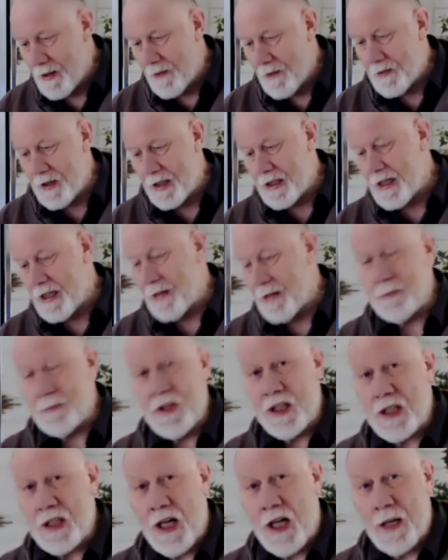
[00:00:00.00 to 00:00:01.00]

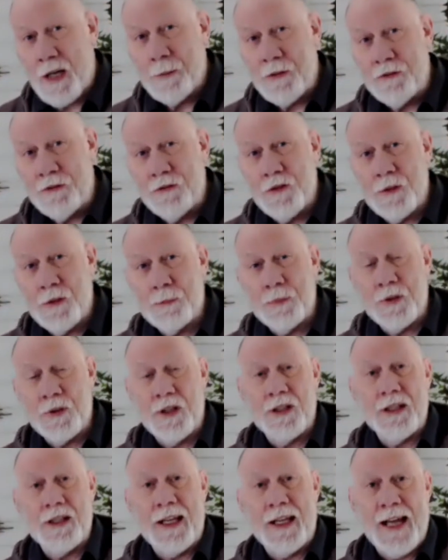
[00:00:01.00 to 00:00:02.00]
the carbon
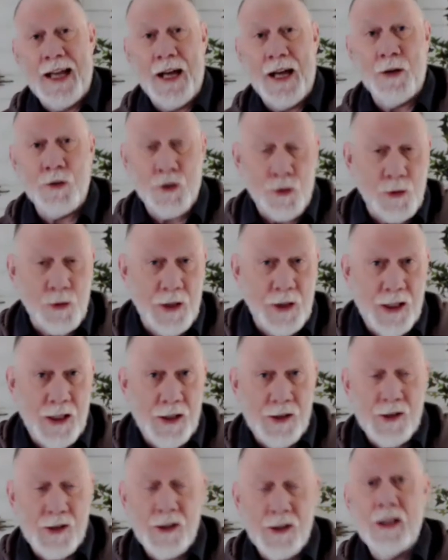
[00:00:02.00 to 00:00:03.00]
footprint and how
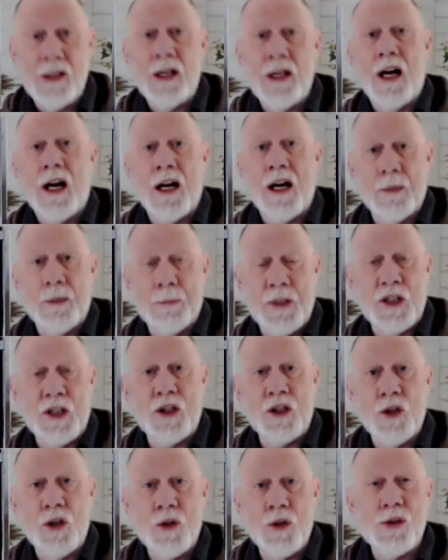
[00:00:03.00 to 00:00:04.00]
trees are being
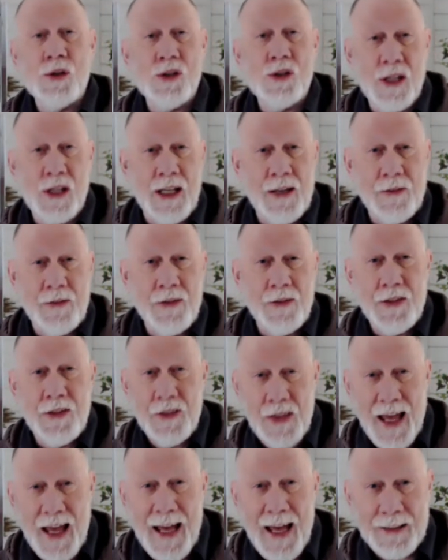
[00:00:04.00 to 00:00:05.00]
used in
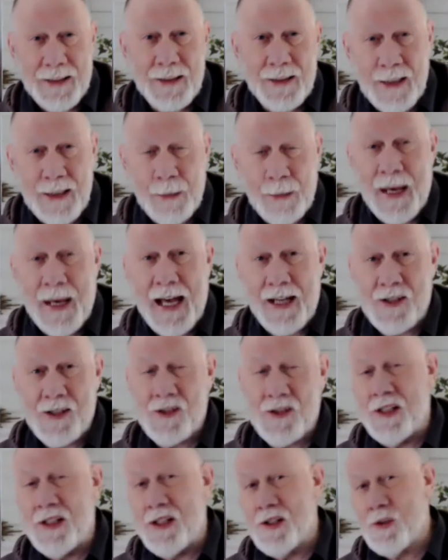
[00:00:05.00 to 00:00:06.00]
that
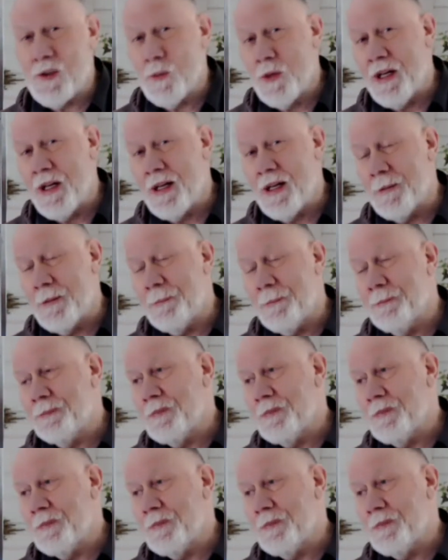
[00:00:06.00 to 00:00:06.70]
capacity as well.